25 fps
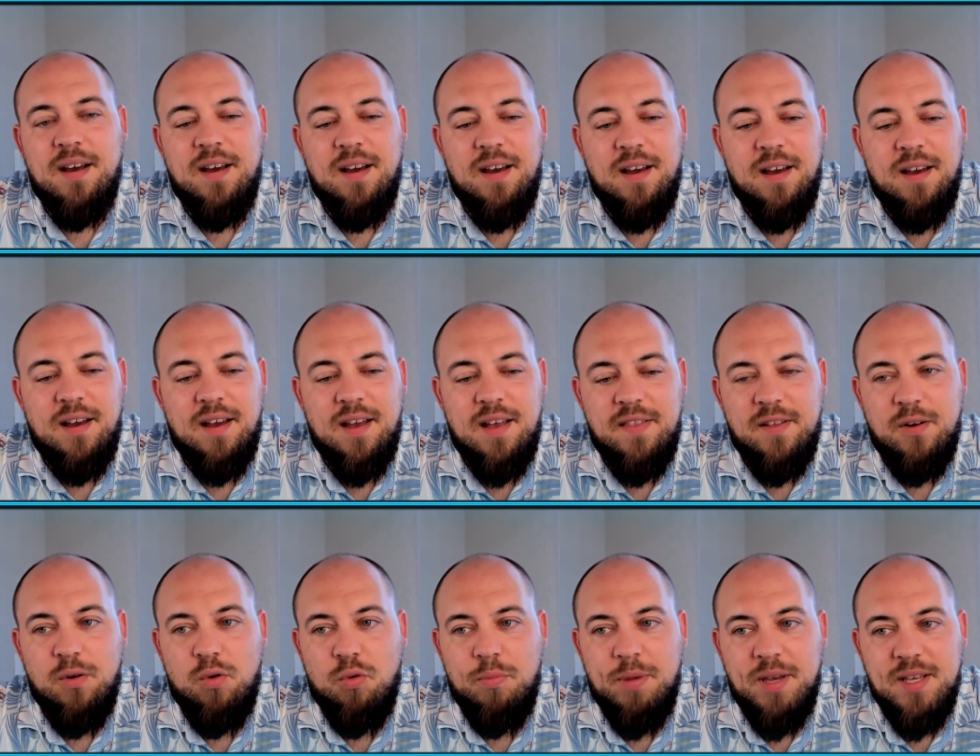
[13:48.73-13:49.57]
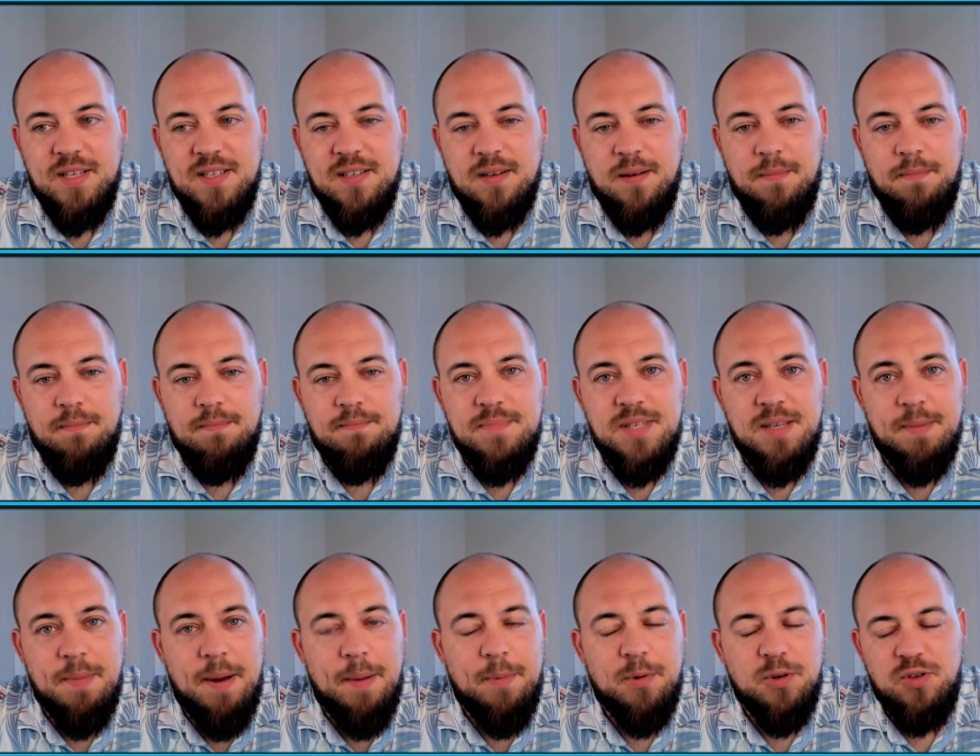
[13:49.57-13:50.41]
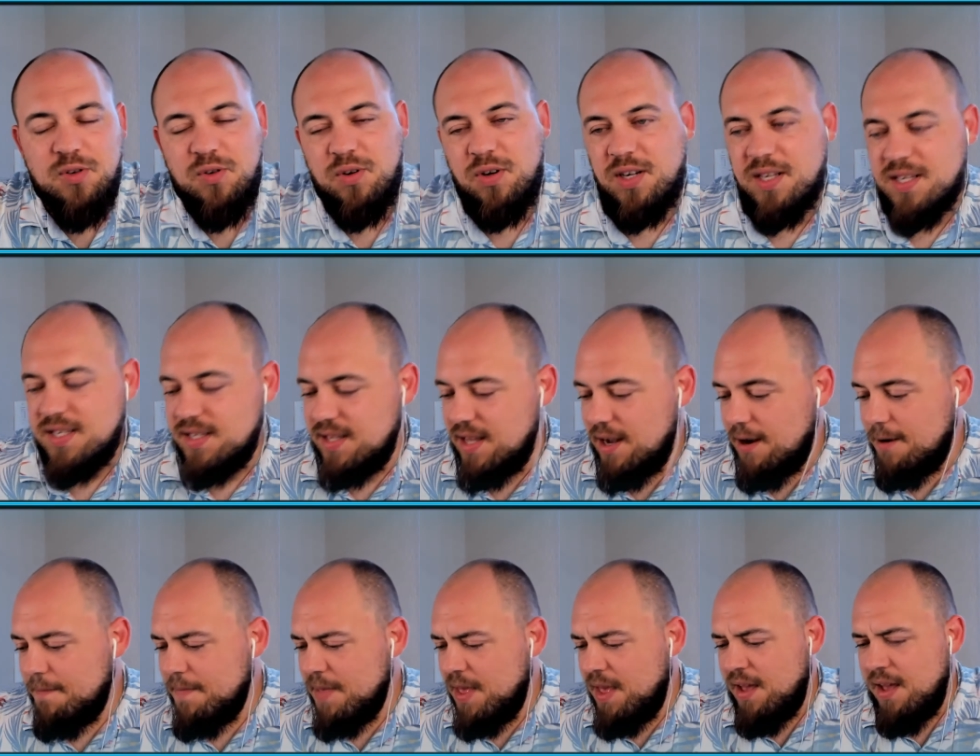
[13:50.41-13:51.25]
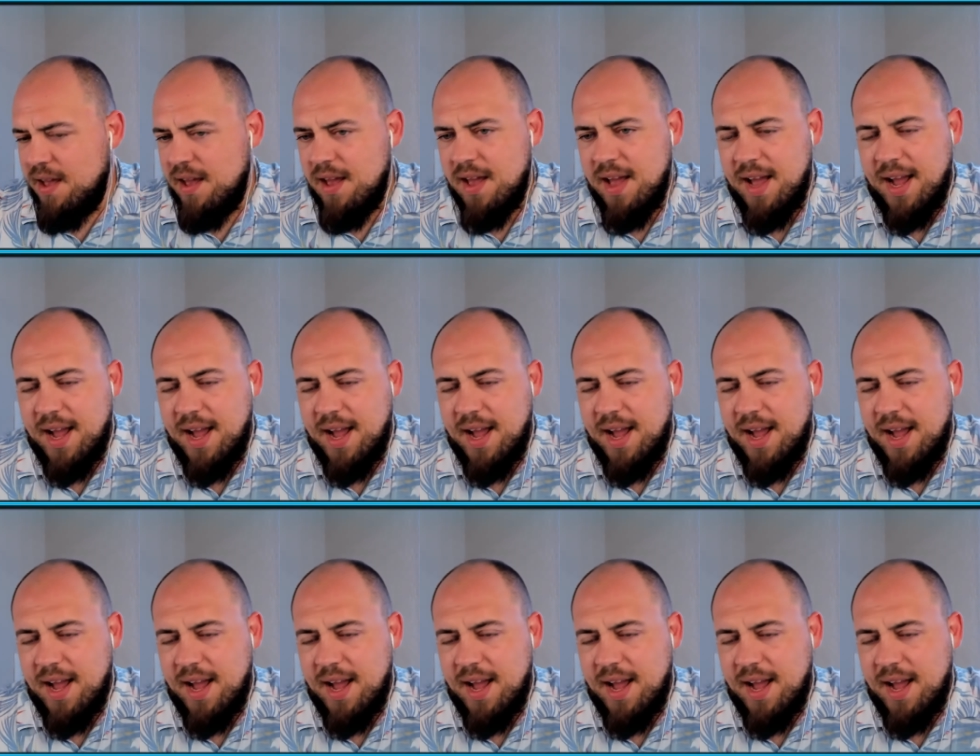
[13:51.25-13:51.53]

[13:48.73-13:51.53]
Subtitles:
And there will be some opportunities there.